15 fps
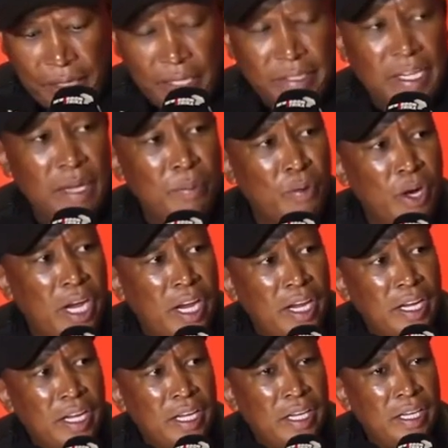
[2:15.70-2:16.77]
The same
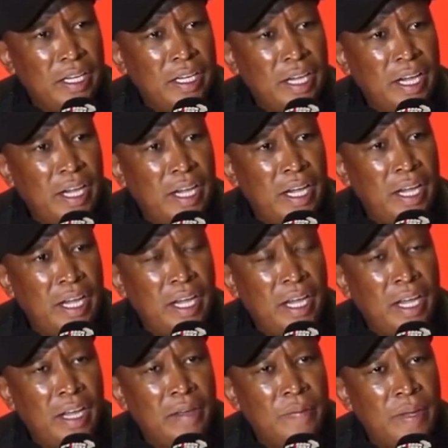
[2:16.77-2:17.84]
way
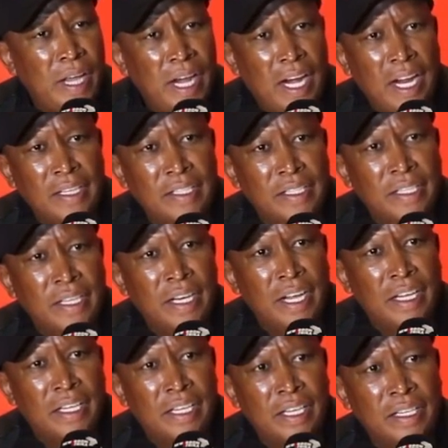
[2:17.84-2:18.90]
Helen
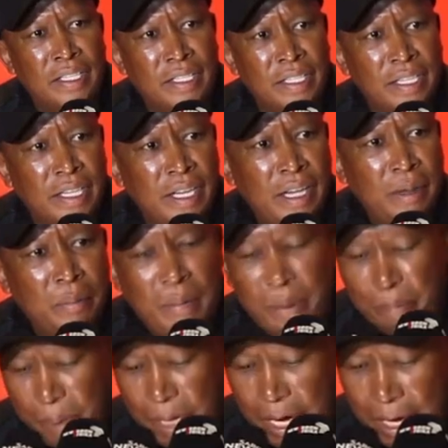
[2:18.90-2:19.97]
Zille kissed
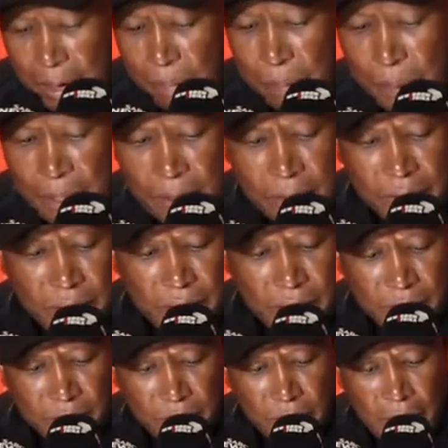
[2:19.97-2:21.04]
Mampela Rampela.
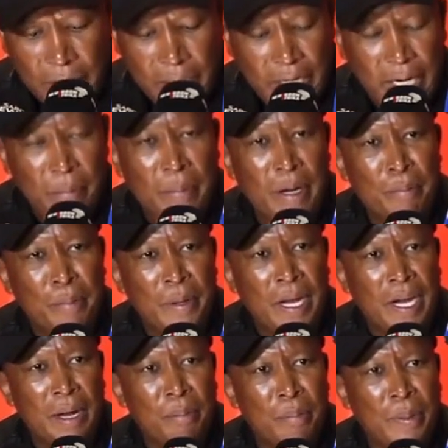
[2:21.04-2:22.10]
And then
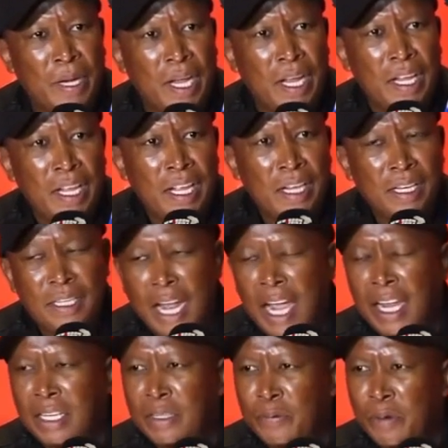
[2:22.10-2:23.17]
Mampela Rampela
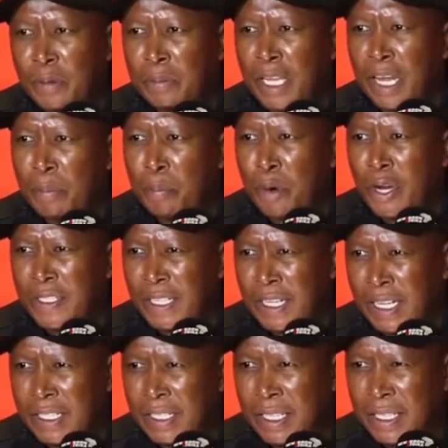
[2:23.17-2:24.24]
died from that
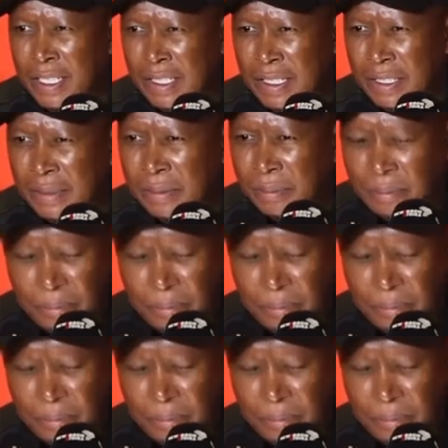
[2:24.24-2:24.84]
poisonous kiss.